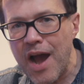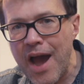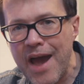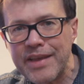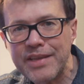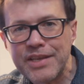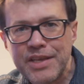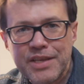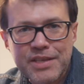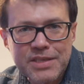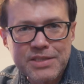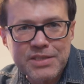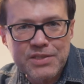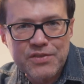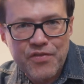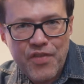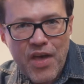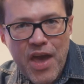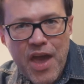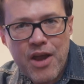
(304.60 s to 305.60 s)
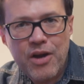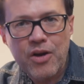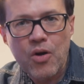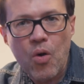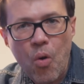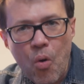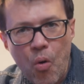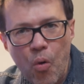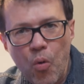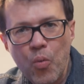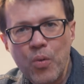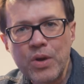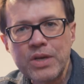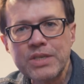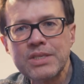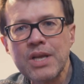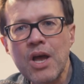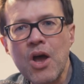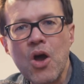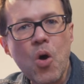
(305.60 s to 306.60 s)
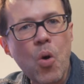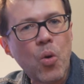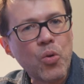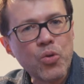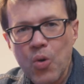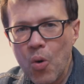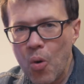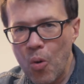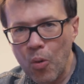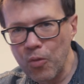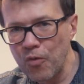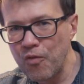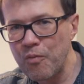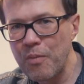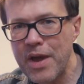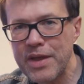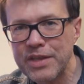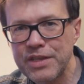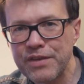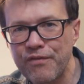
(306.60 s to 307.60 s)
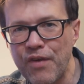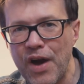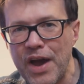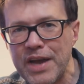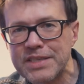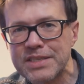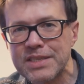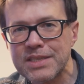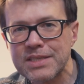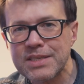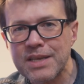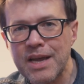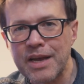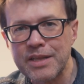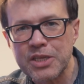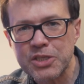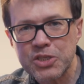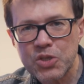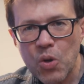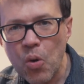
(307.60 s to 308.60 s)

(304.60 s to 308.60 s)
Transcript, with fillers: I need is there always on all of my devices and it's